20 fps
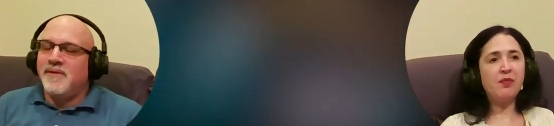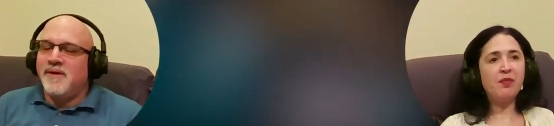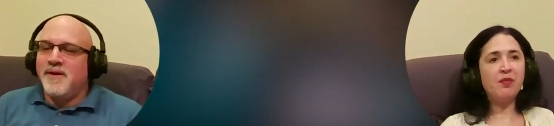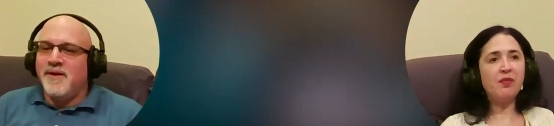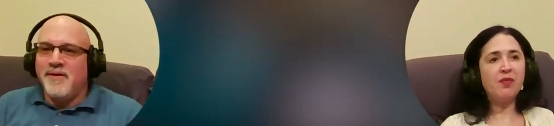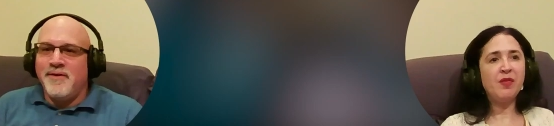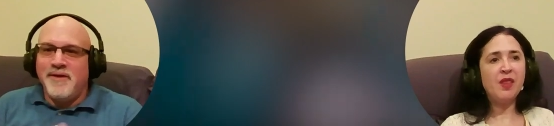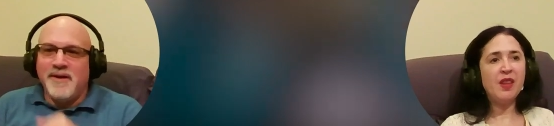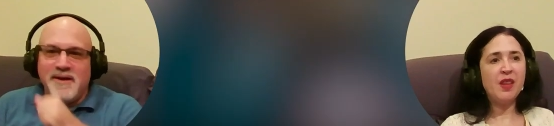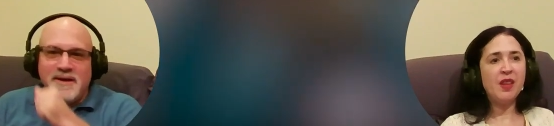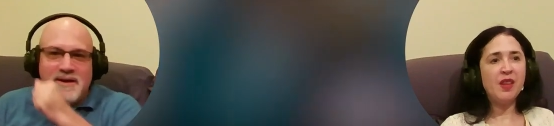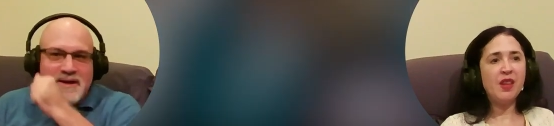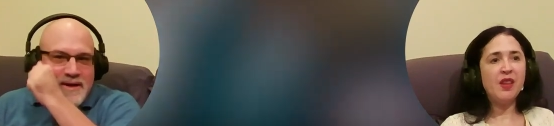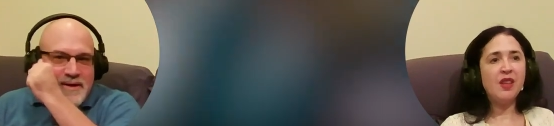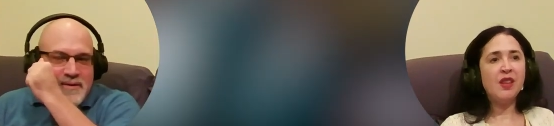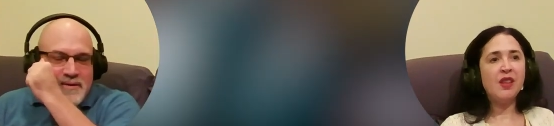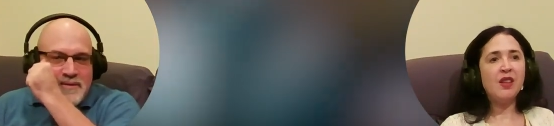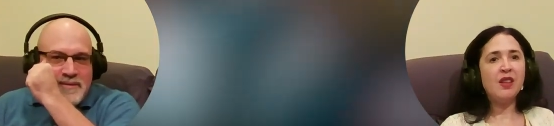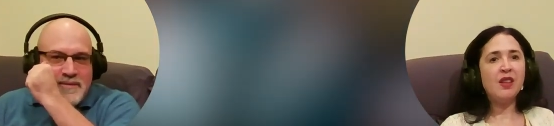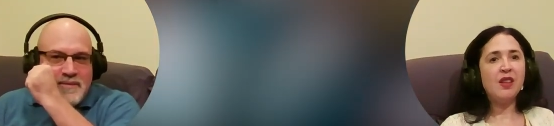Speaker 1: What do you think
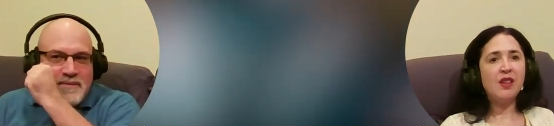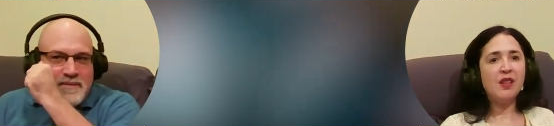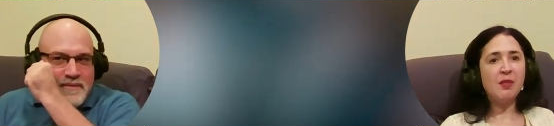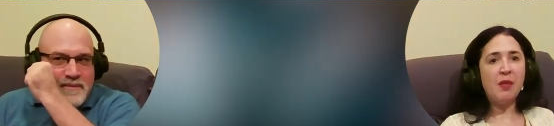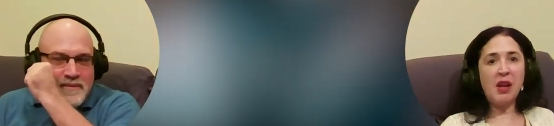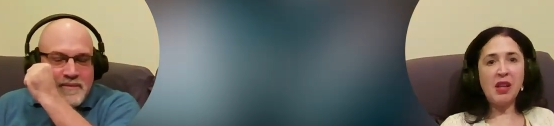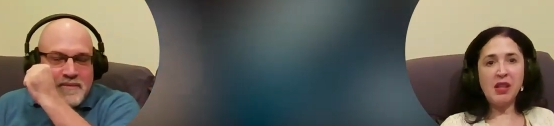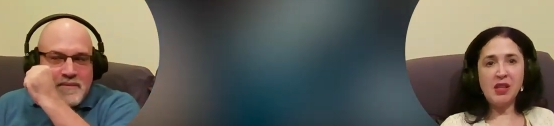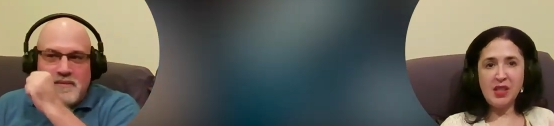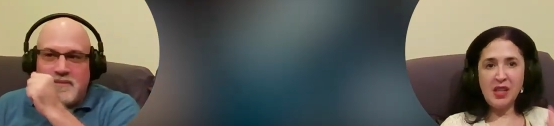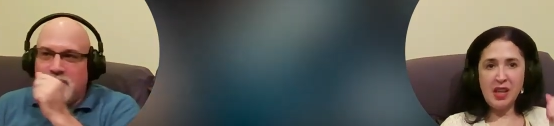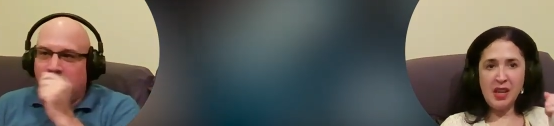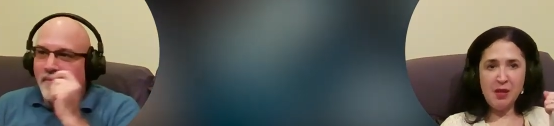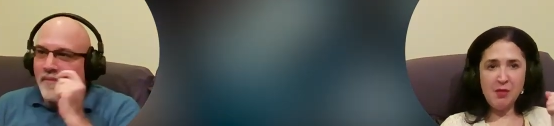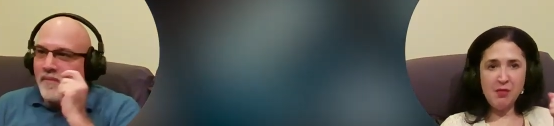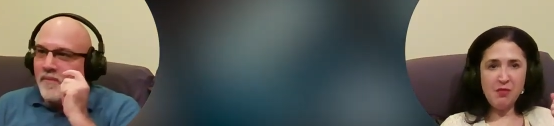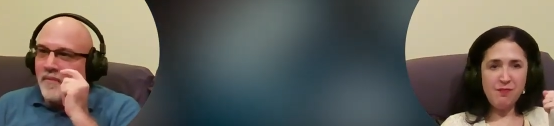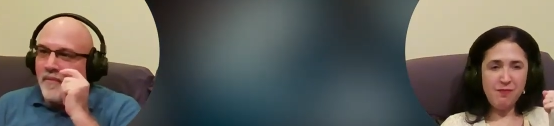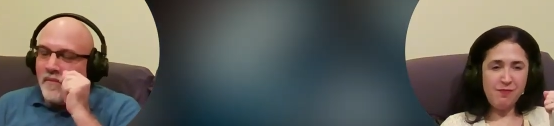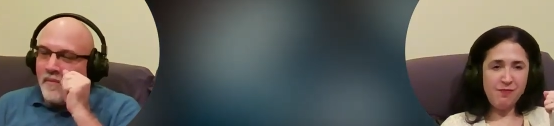now?
Speaker 2: My
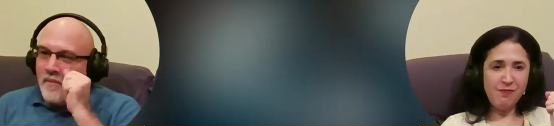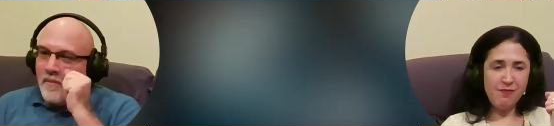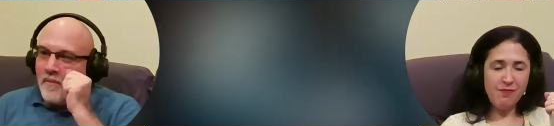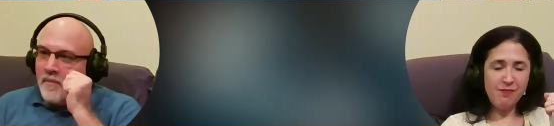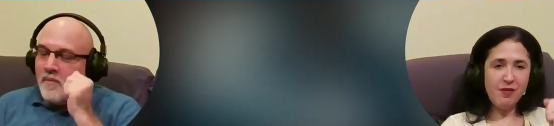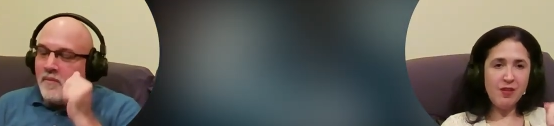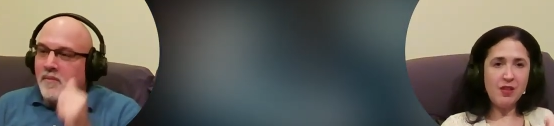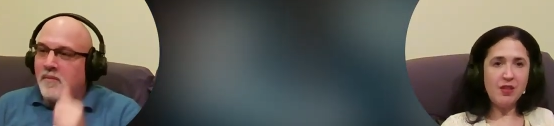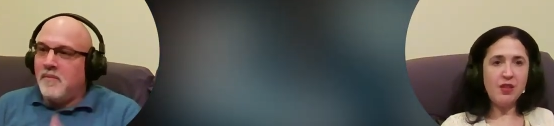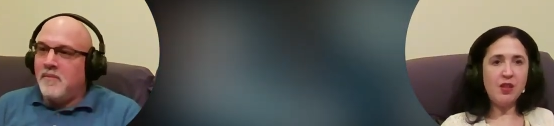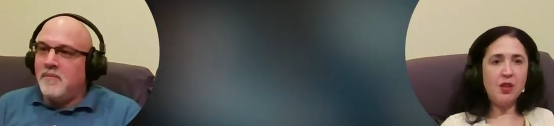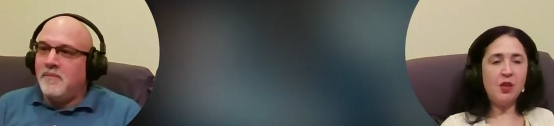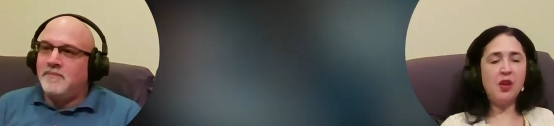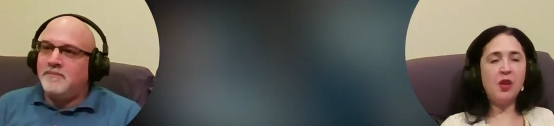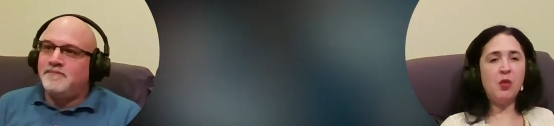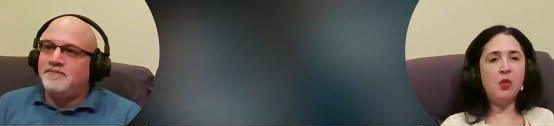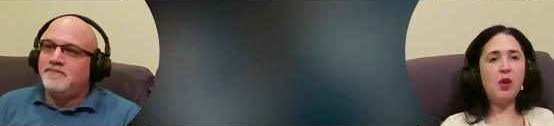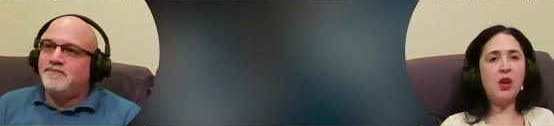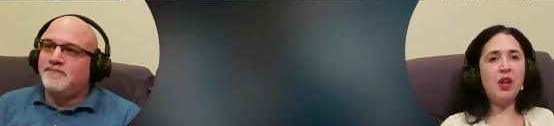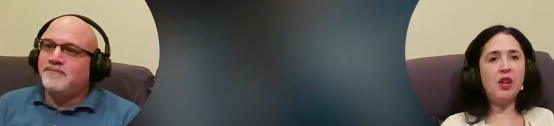team, they're
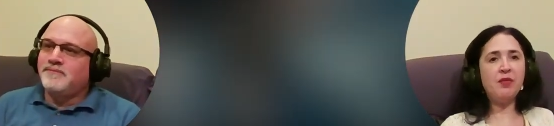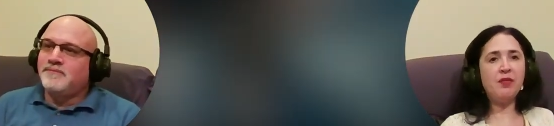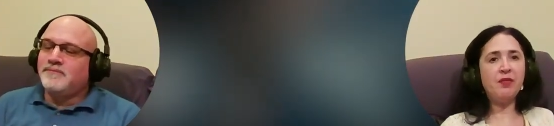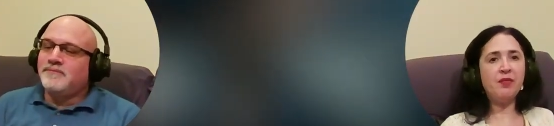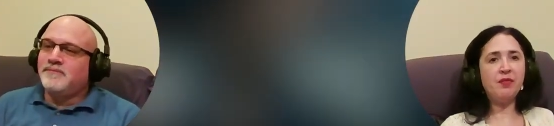gonna win.